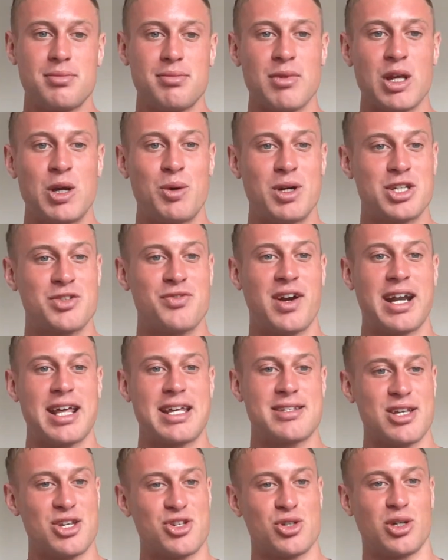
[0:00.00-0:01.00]
What's funny is they
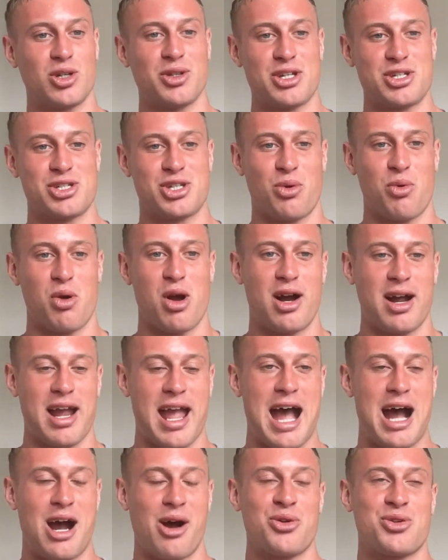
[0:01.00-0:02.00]
sold us the wrong
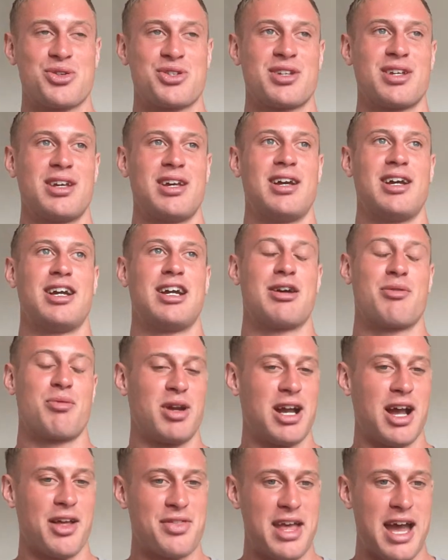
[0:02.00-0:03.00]
house. We
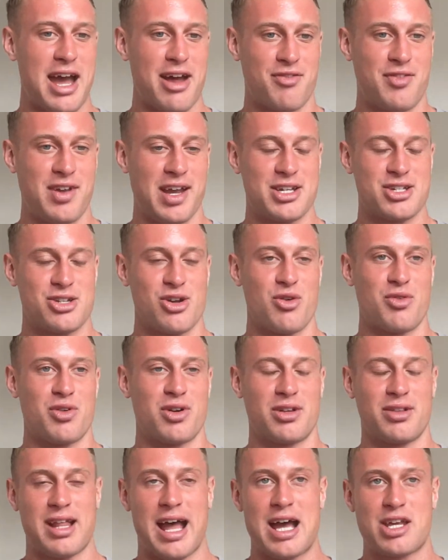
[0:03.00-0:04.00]
got that fixed over
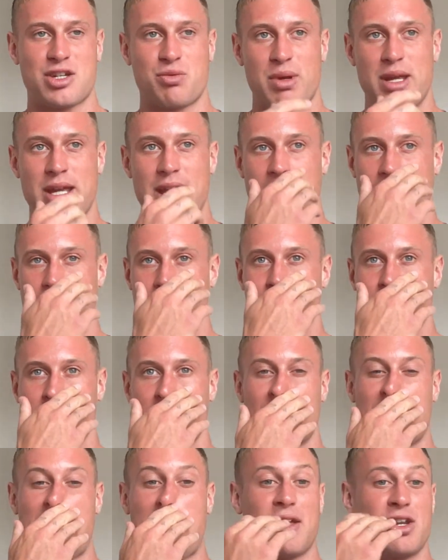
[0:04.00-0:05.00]
last weekend. So now
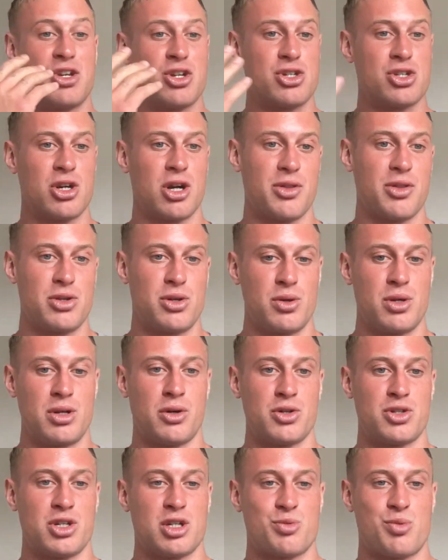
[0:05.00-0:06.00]
they just started the due diligence
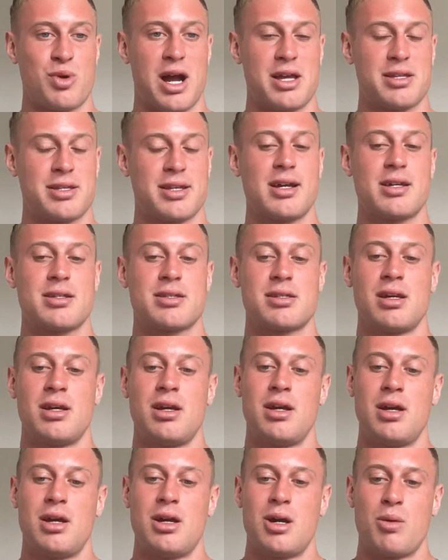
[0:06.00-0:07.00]
process,
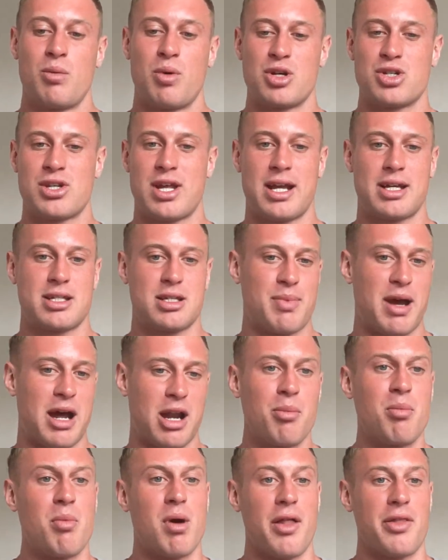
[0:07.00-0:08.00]
which takes about a
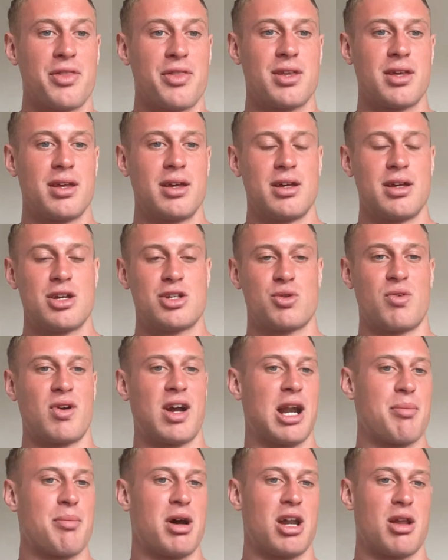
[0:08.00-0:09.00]
month. So we've got about
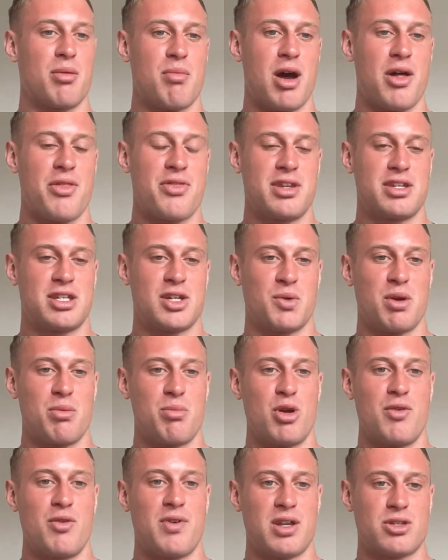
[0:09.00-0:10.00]
a month until we move in.
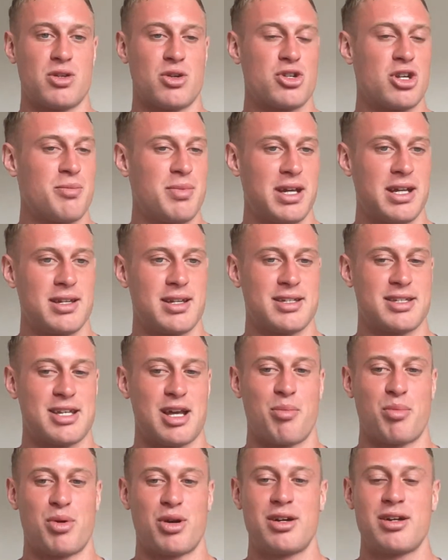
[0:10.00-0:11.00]
So it should be in December.